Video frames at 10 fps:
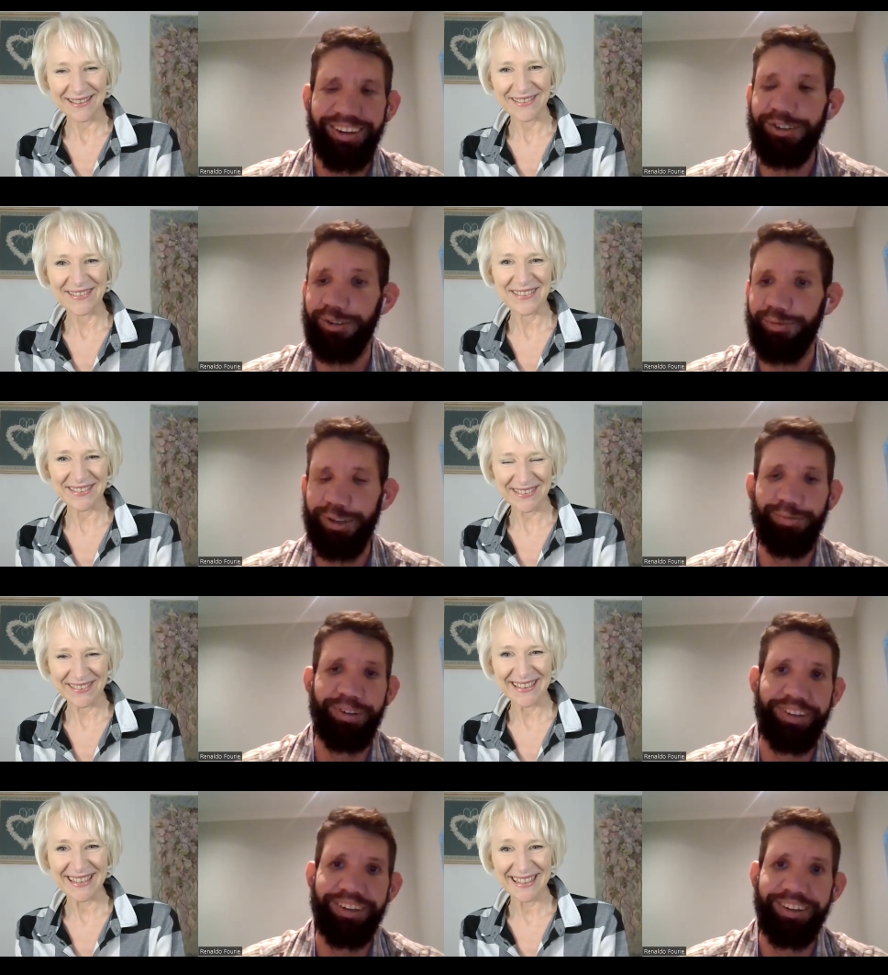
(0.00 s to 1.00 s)
Speaker 1: thank yeah. you so much,
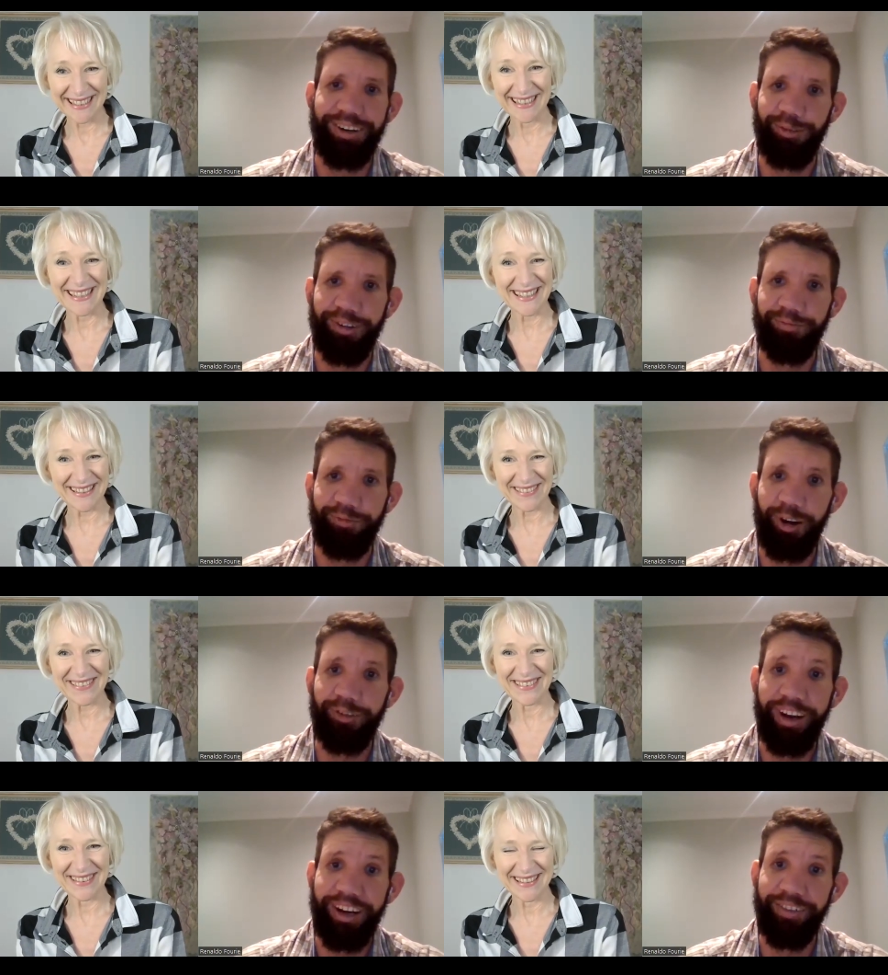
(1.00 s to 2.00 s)
Petra. Yeah, we're yeah.
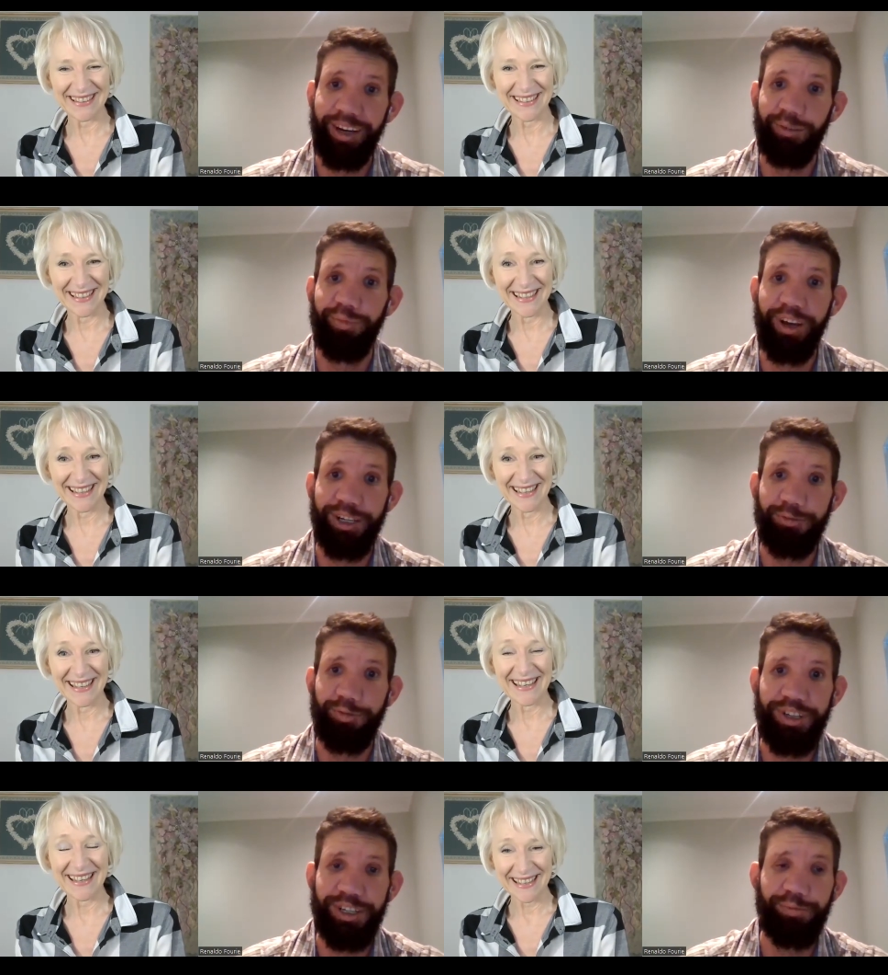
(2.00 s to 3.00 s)
we're very very blessed.
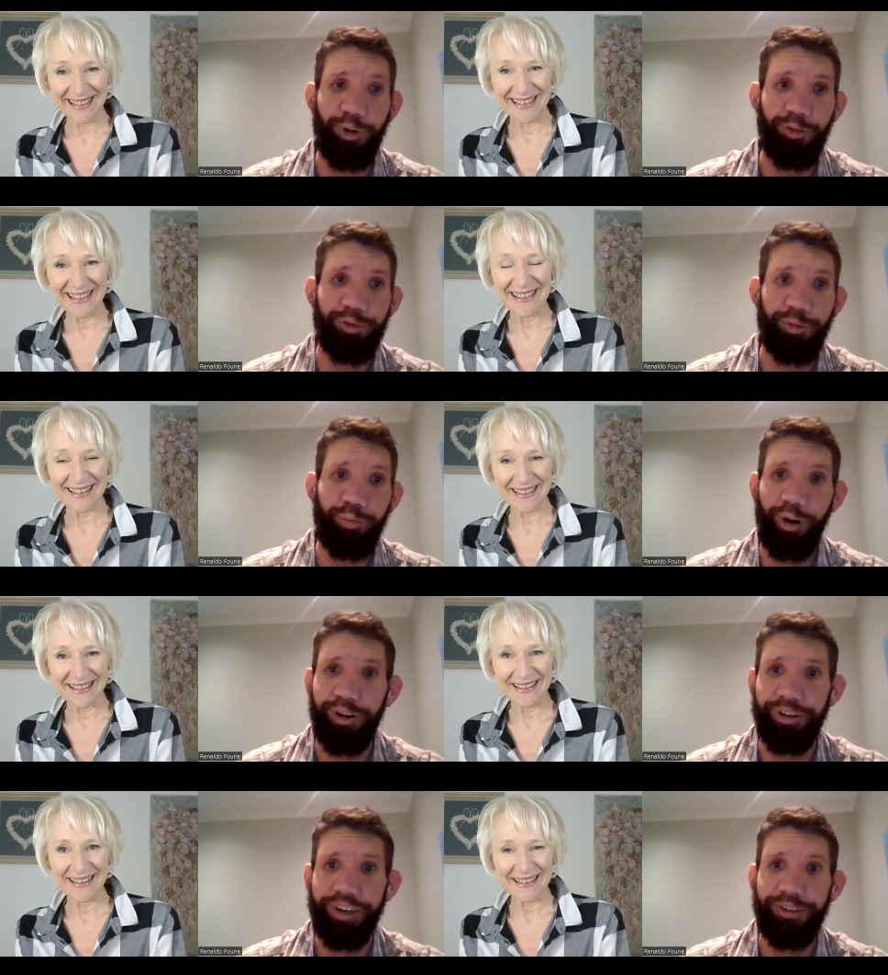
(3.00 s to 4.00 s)
We just moved to
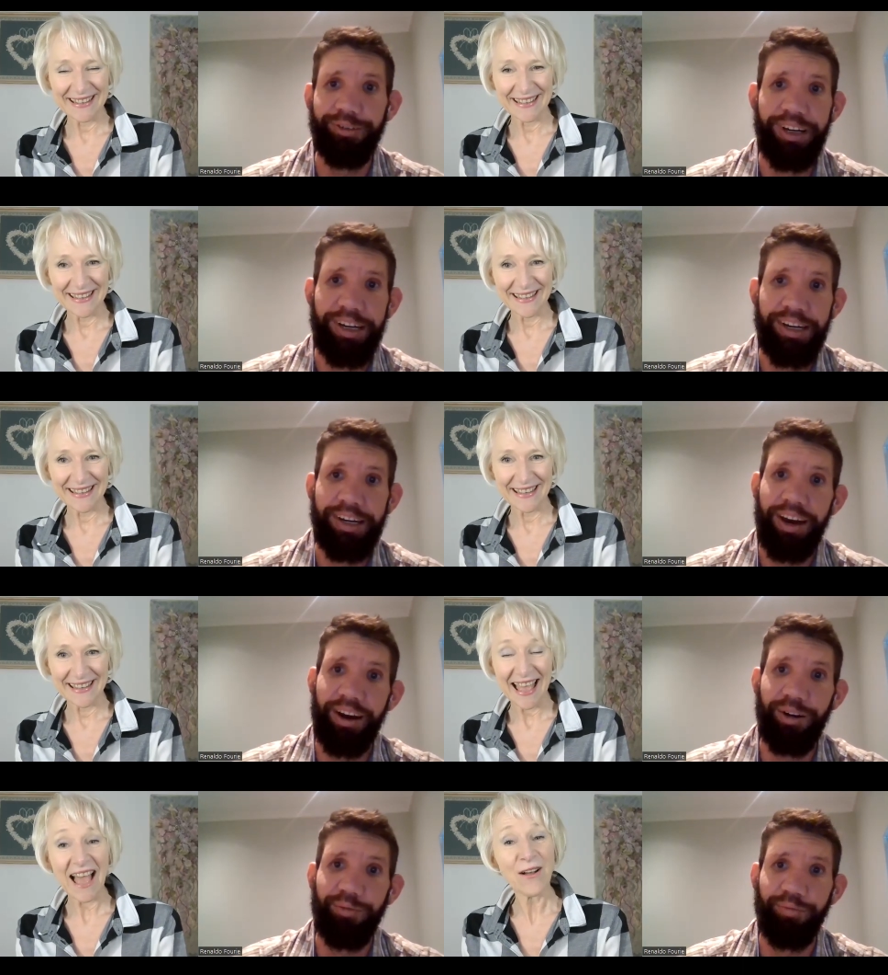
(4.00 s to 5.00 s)
Paarl now.
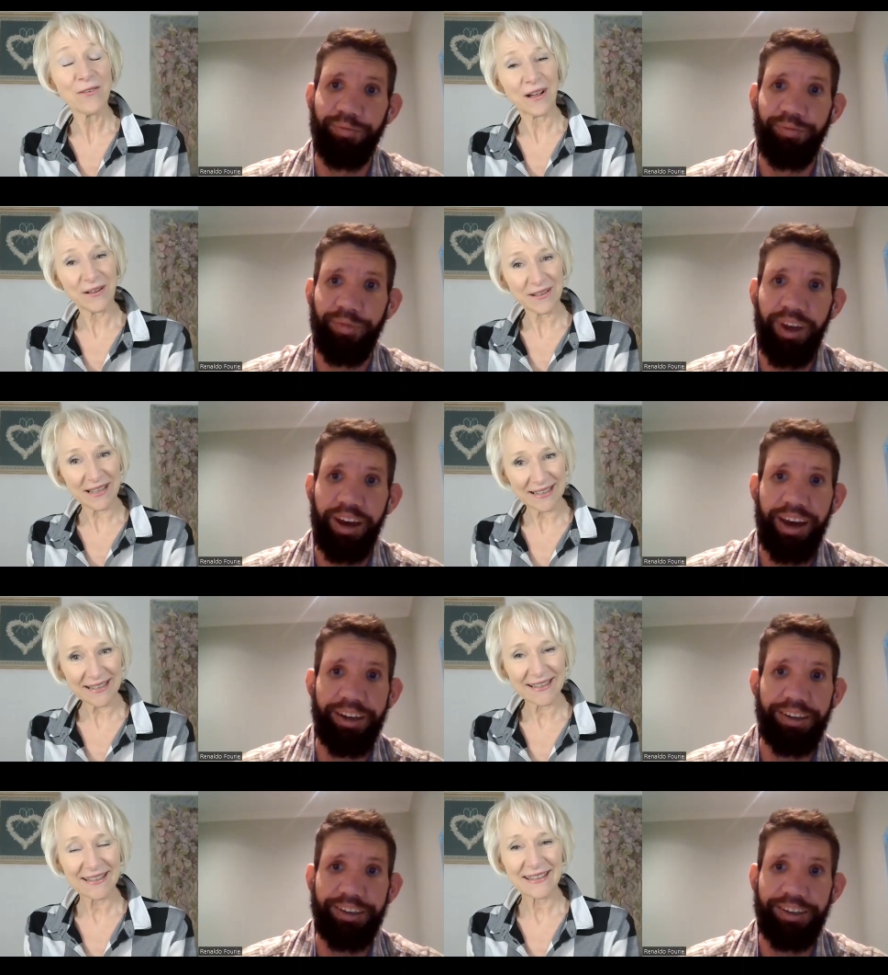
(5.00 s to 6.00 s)
Um, oh, okay.
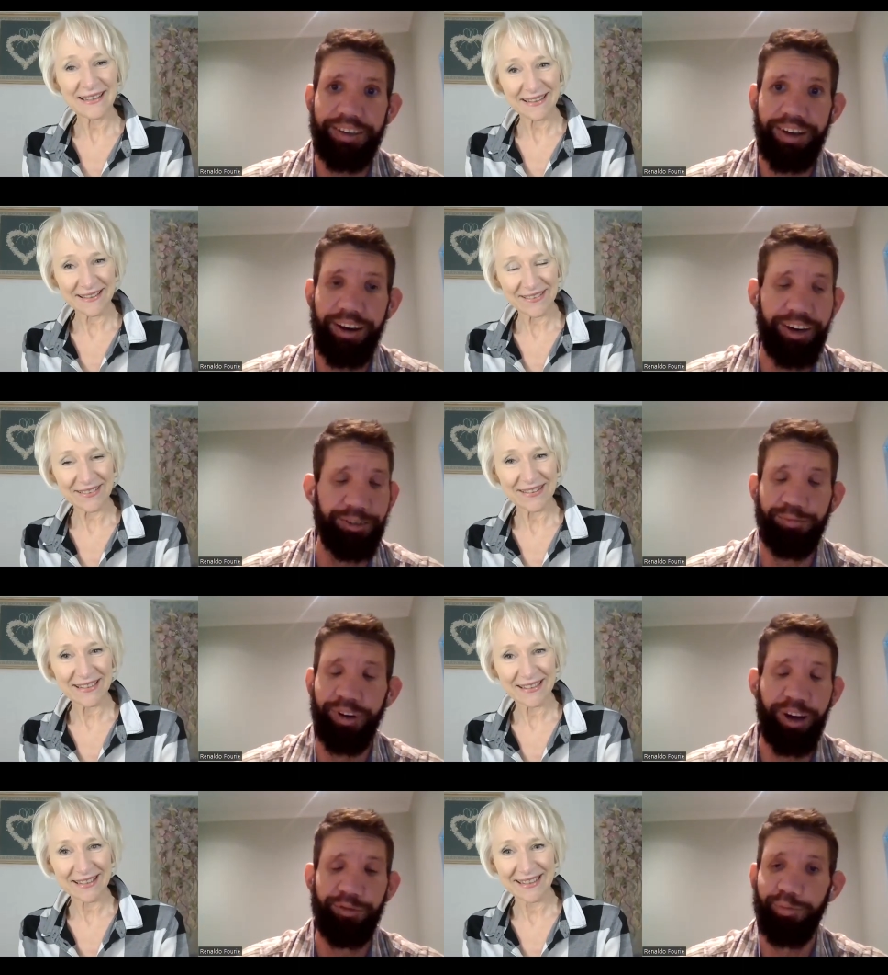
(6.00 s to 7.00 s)
And yeah. I
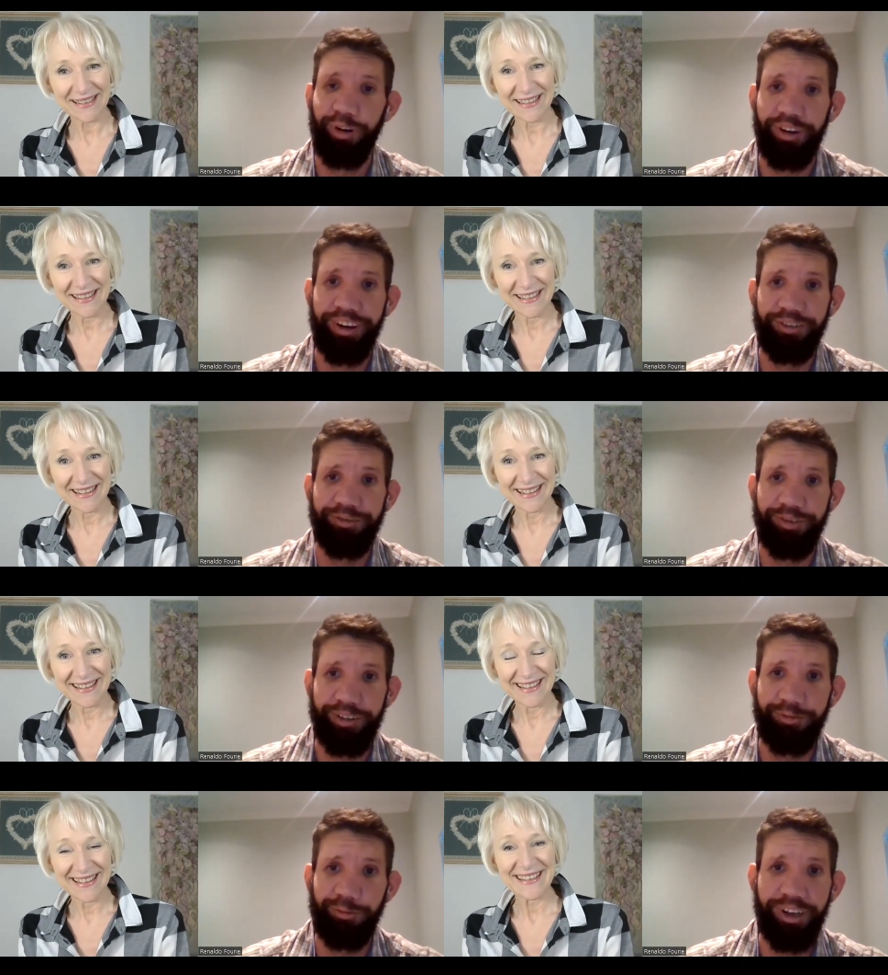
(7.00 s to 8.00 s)
love Paarl. I've
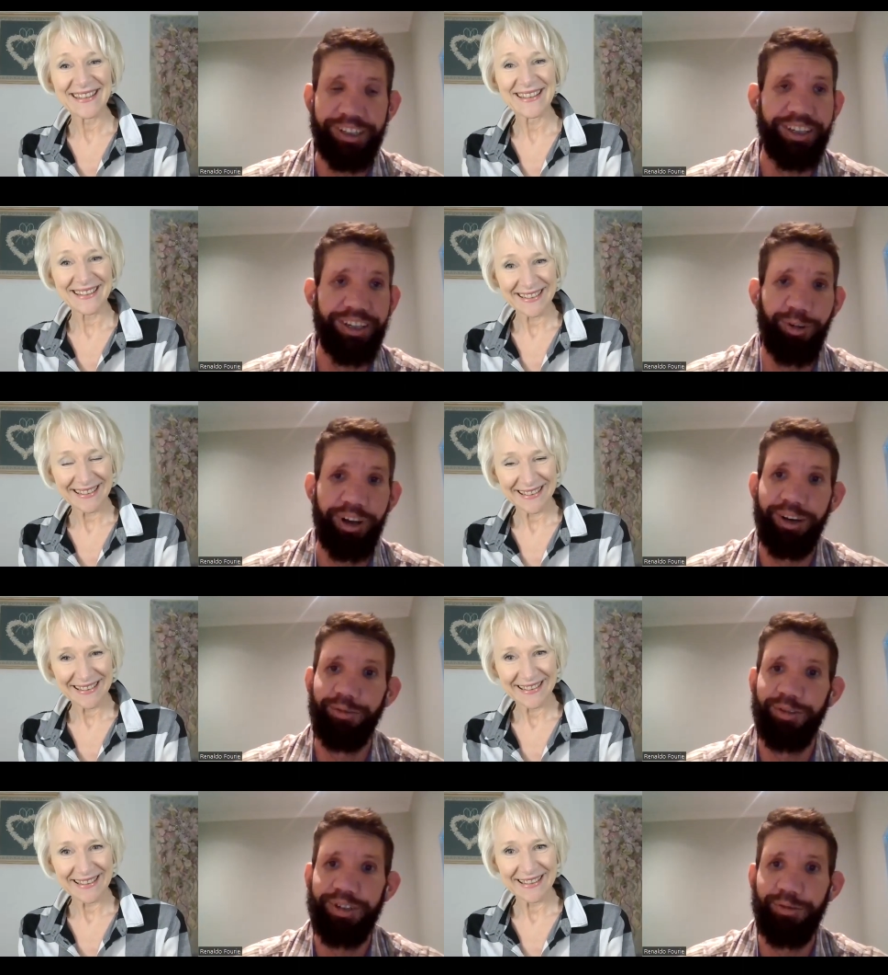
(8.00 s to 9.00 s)
I've worked there while
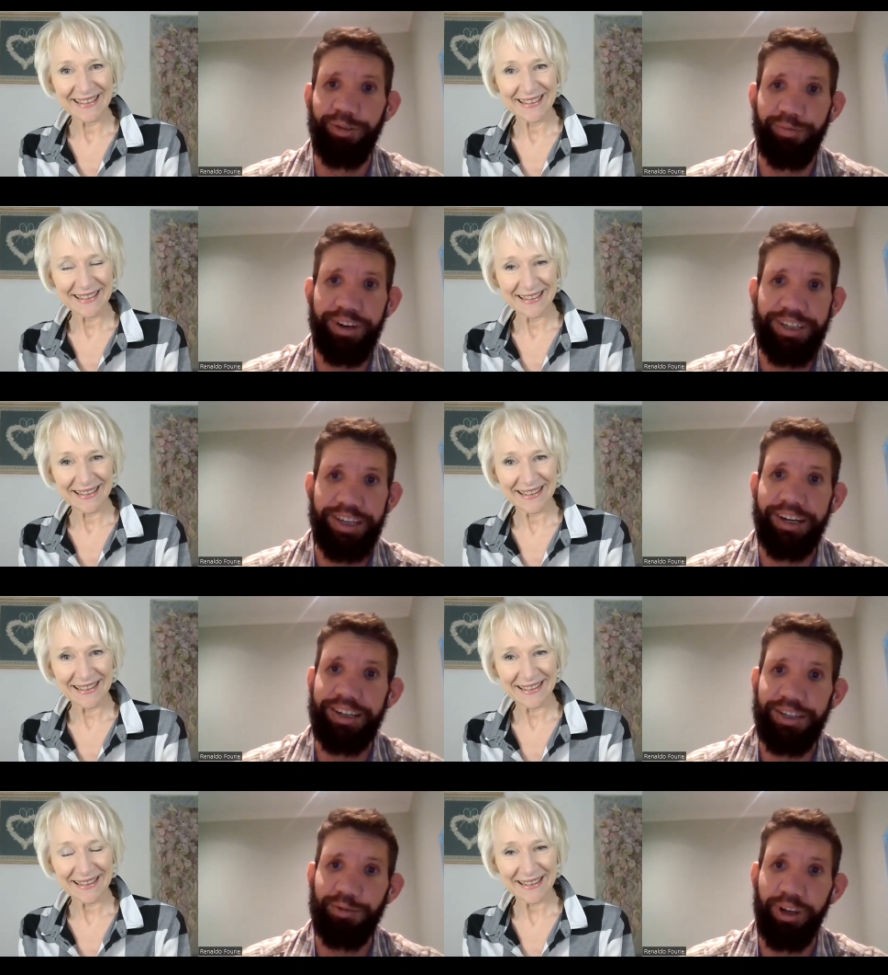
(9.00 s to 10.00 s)
I was doing my
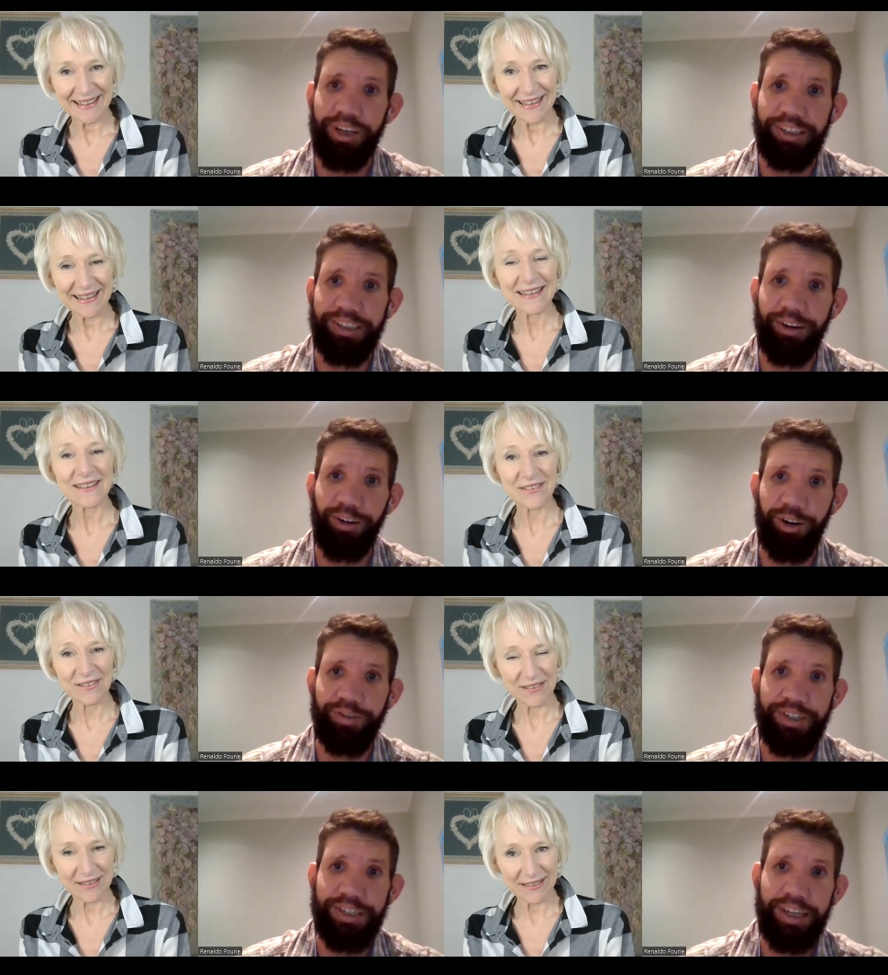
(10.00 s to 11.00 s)
studies as well. I did the
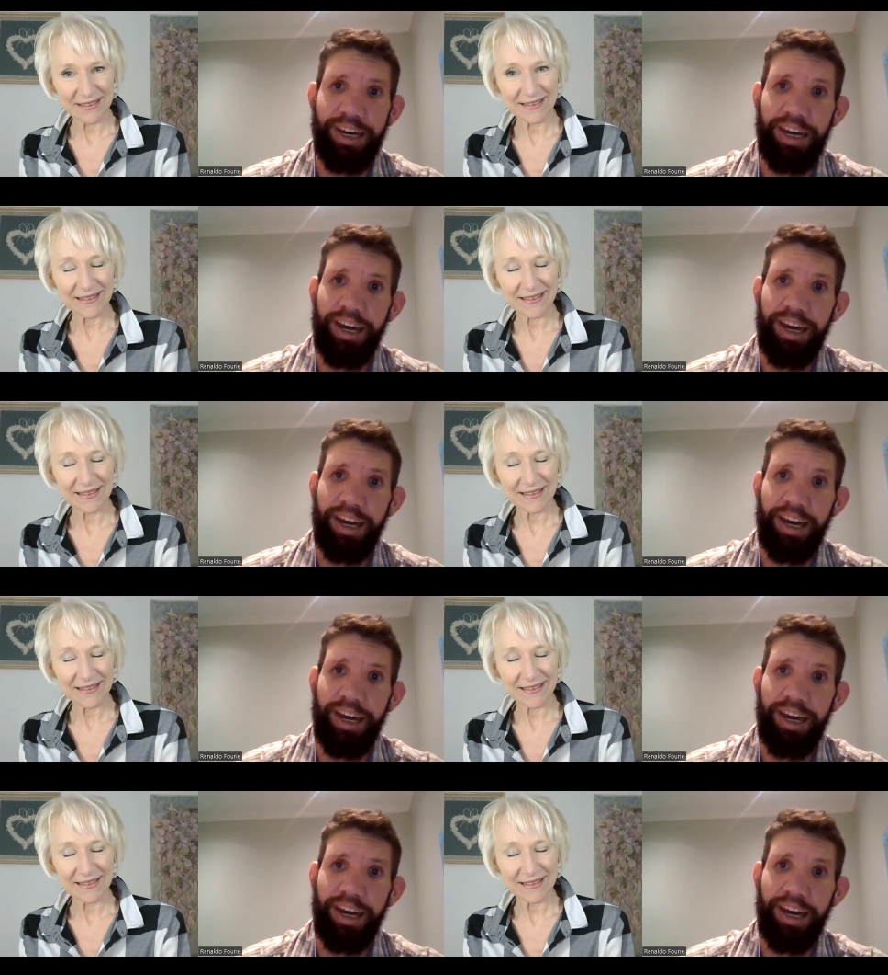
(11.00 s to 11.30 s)
harvest